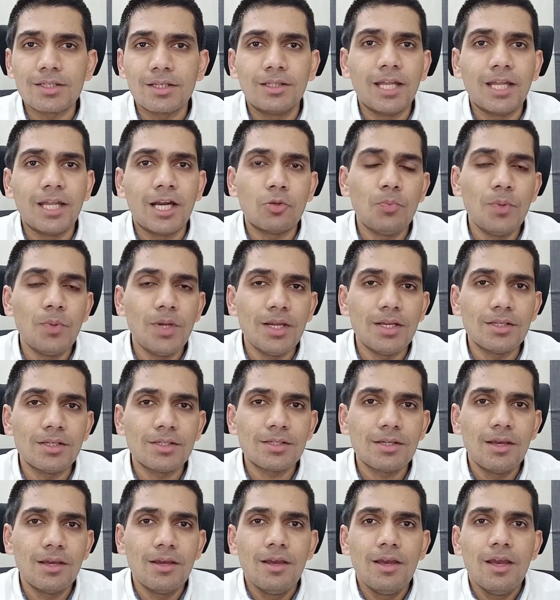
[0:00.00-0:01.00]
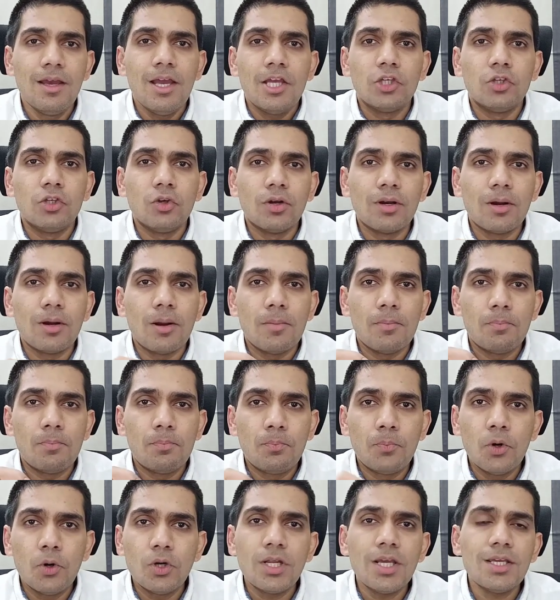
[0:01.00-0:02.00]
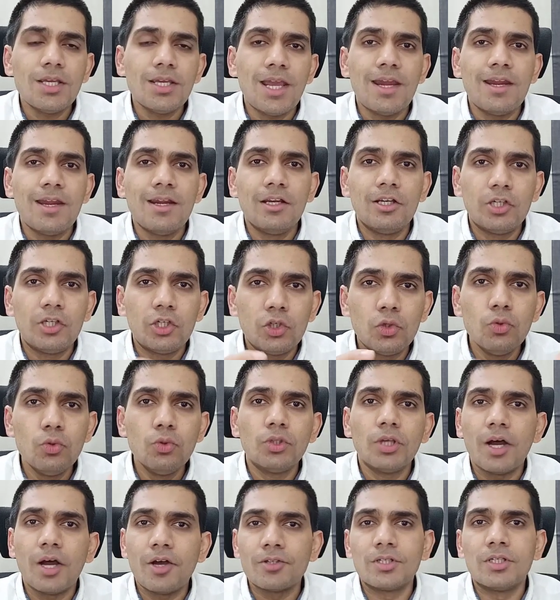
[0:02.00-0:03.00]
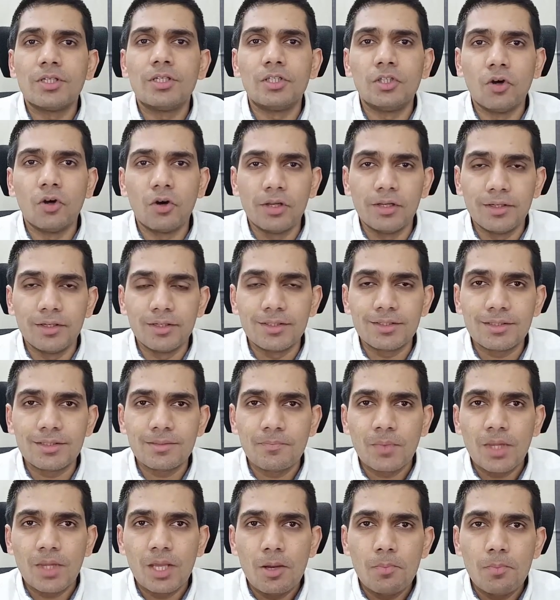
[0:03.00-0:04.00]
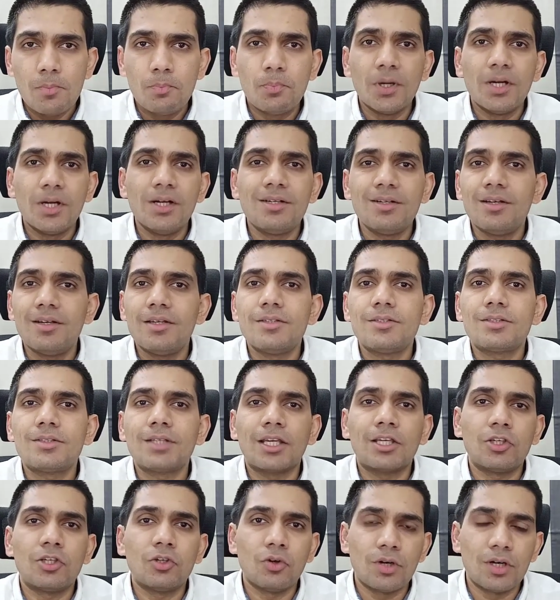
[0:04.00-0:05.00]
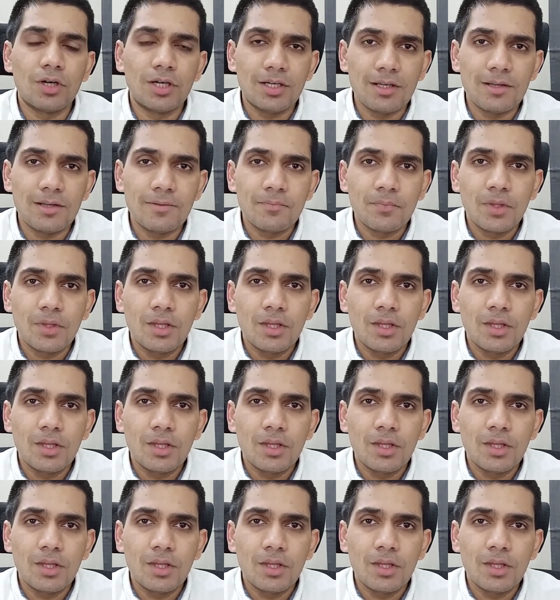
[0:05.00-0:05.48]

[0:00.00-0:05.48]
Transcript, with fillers: That means you're putting in $2,000 per security.